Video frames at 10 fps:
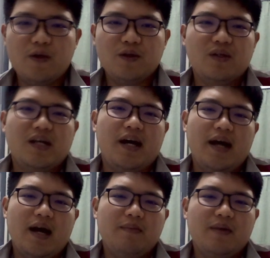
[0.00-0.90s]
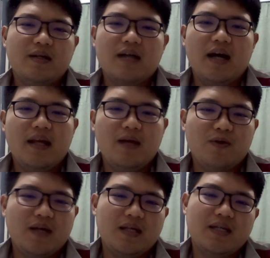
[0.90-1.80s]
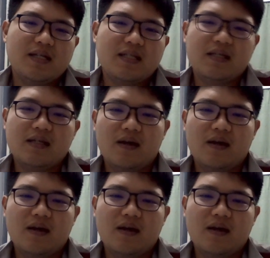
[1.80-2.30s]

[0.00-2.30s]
into the app, and then you can just